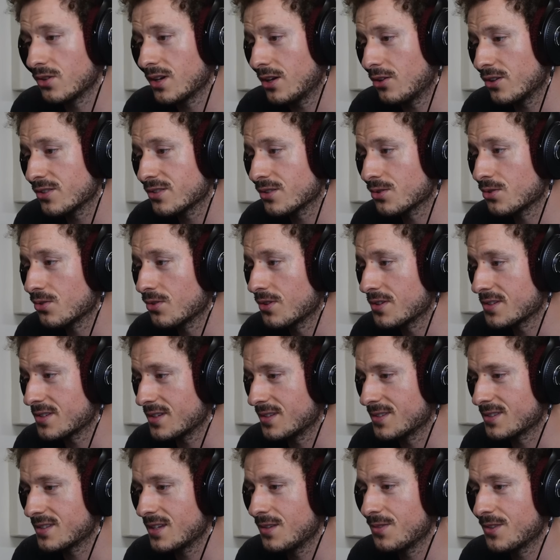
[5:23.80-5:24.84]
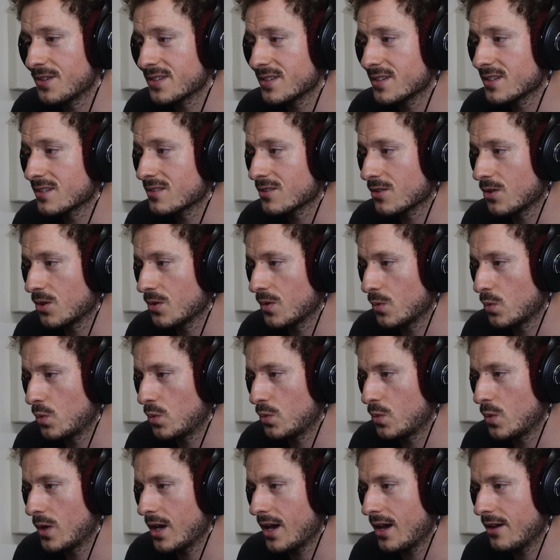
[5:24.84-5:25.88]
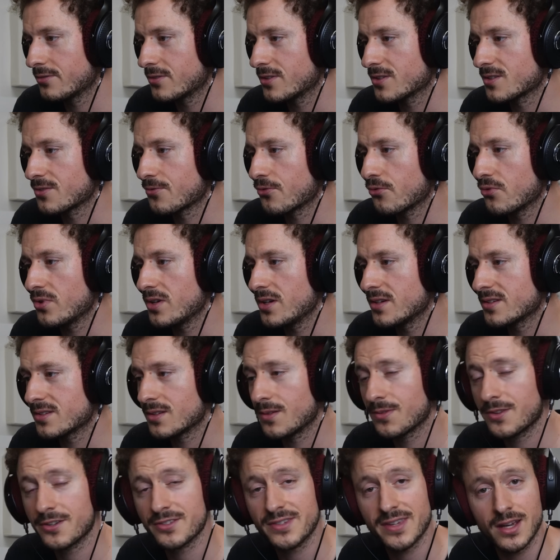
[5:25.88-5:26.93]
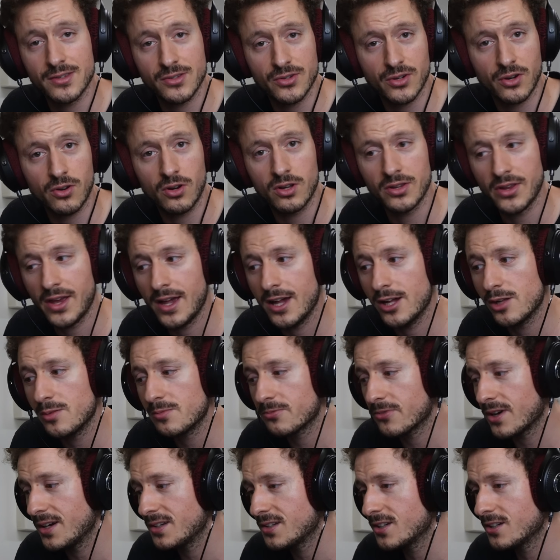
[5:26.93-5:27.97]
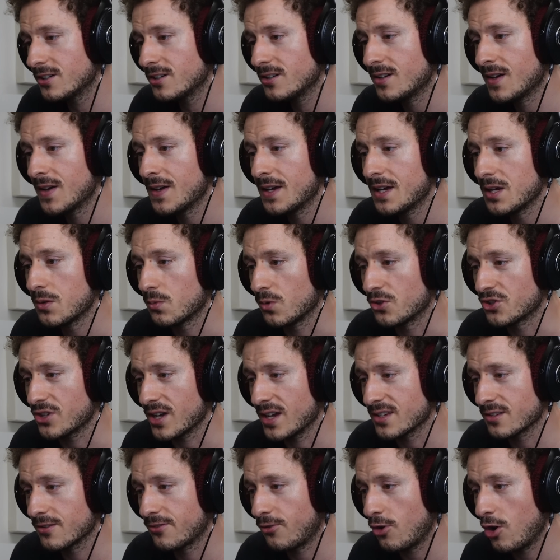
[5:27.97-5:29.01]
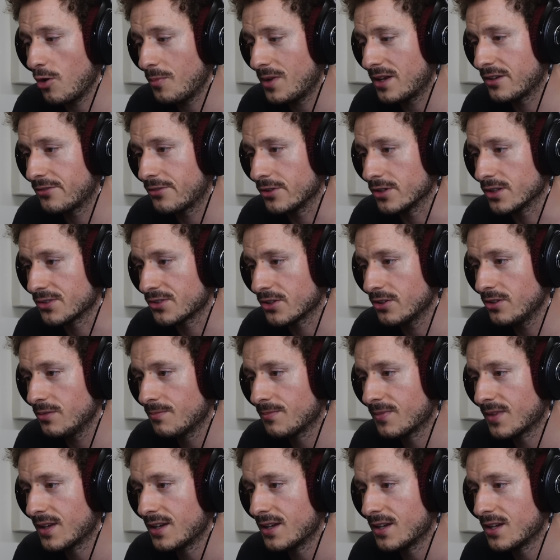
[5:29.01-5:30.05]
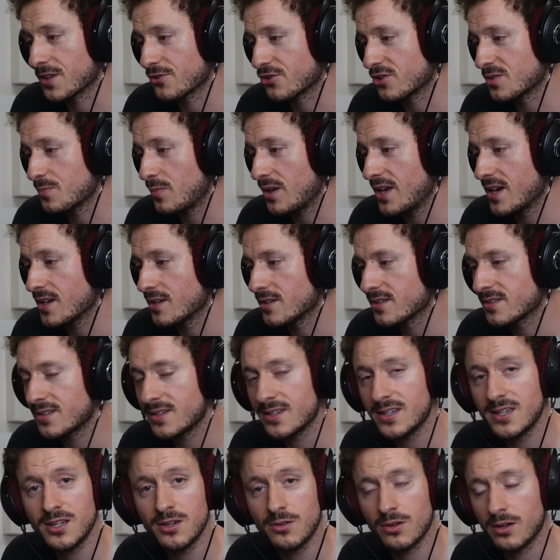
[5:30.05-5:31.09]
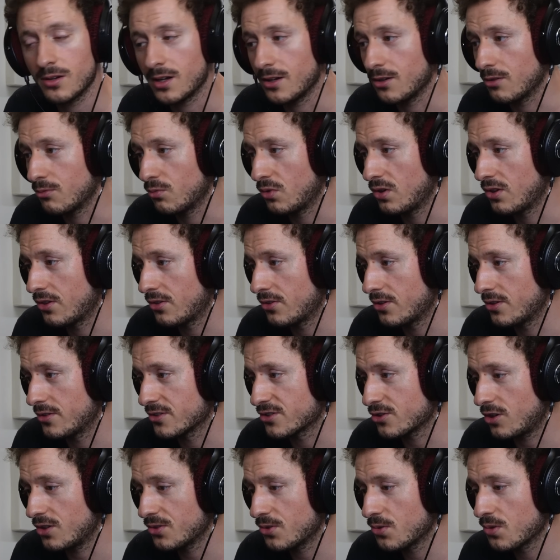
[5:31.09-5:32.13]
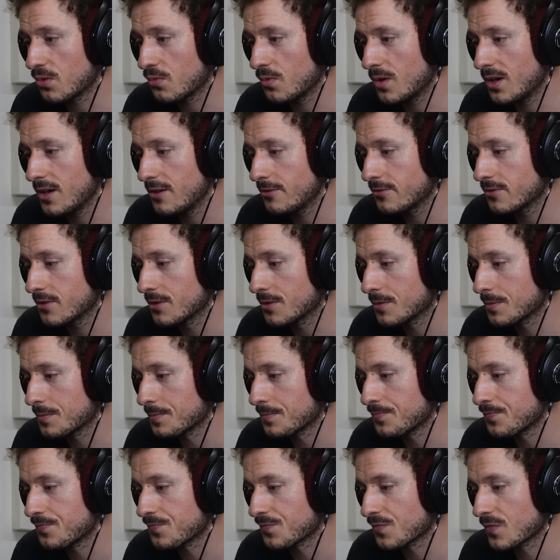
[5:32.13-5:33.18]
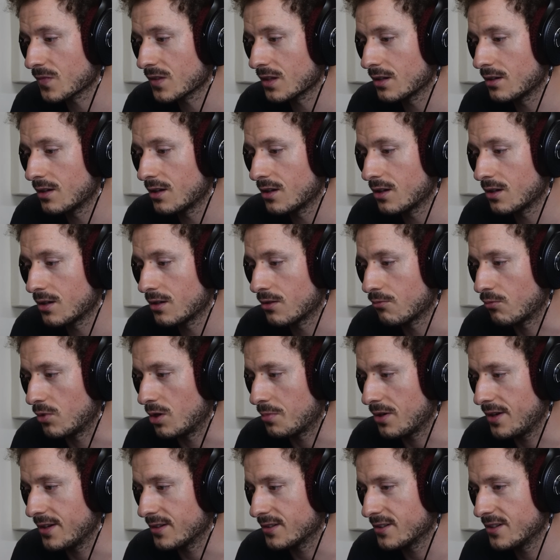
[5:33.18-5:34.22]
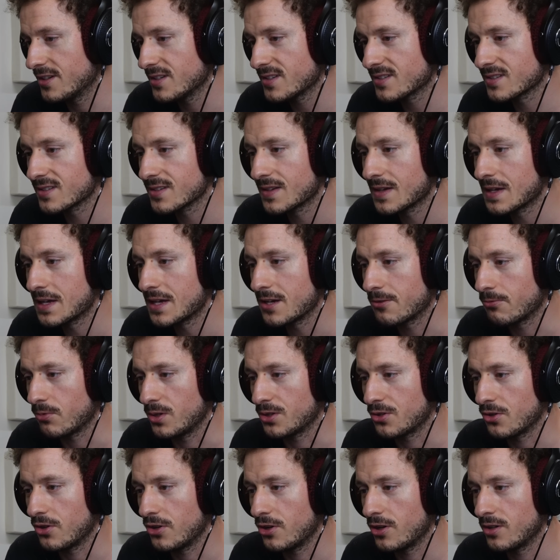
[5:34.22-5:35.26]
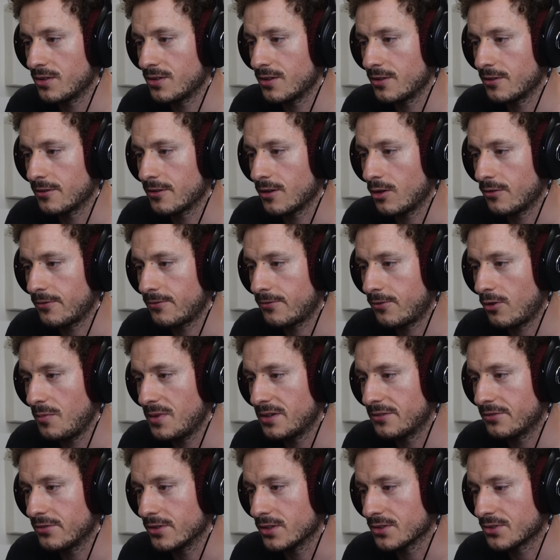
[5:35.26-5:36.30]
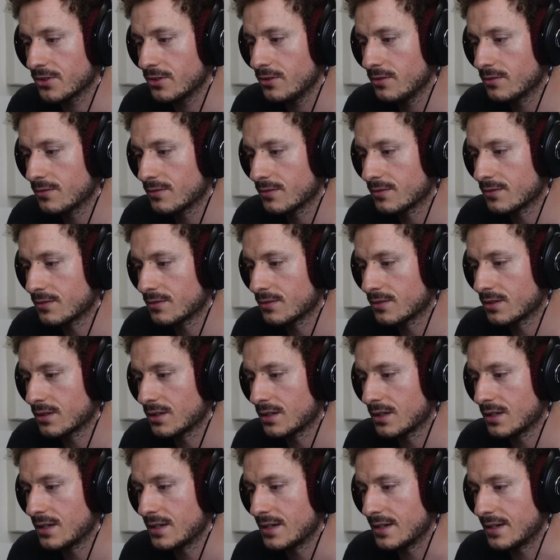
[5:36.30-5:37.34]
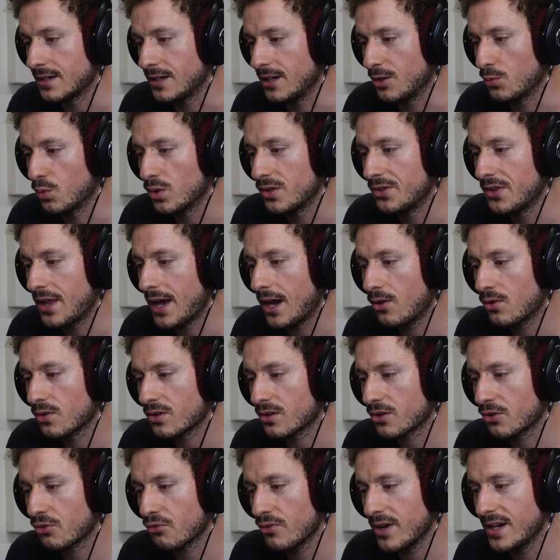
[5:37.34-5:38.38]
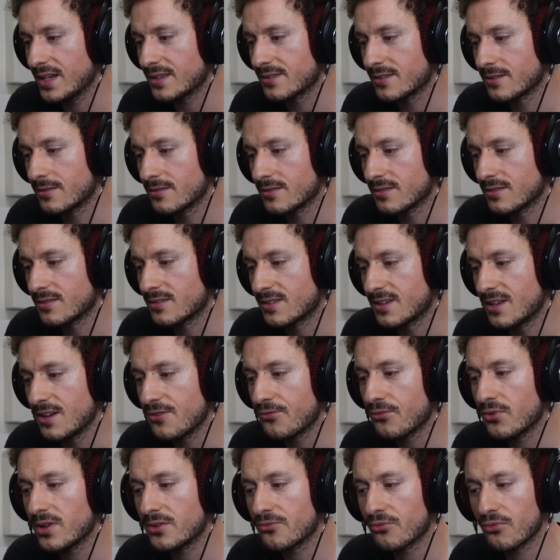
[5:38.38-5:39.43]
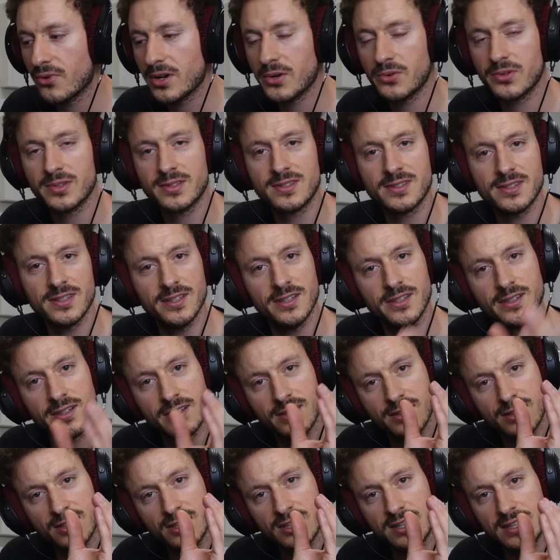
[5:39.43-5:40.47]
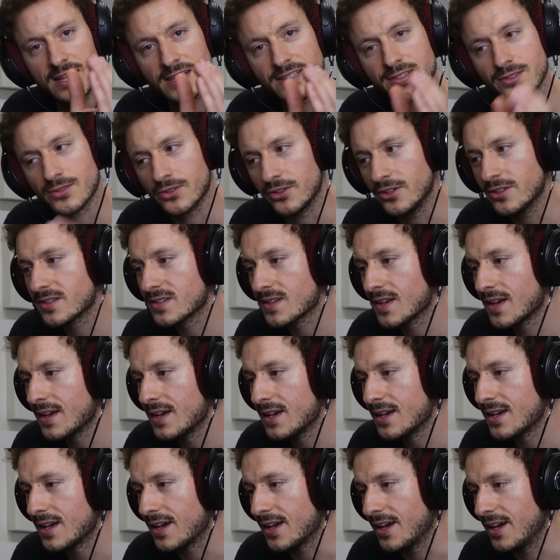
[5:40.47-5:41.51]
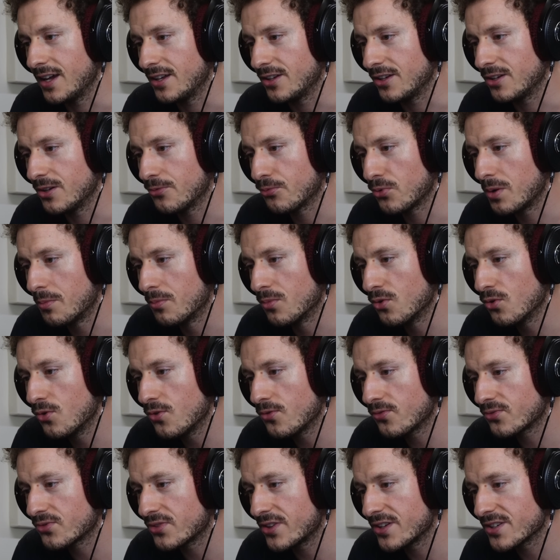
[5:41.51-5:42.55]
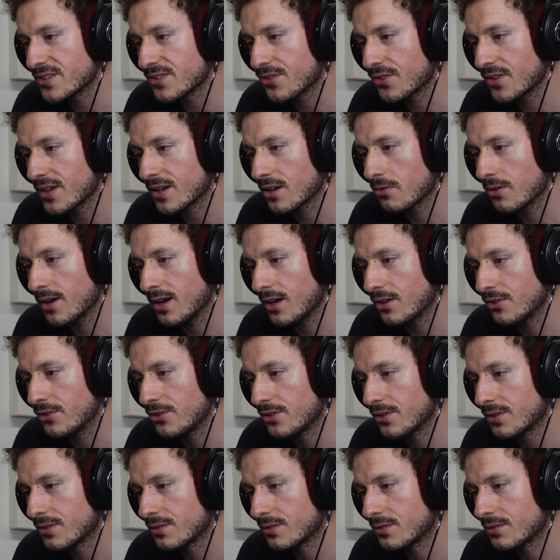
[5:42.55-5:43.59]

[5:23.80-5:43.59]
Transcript: can also do this in synthesis. So we have this free synthesizer called Helm right here, which has a formant filter. Just playing a C with a sawtooth wave. We're playing this. If we turn on the formant filter, it will now create different frequency clusters. And if we move this thing around,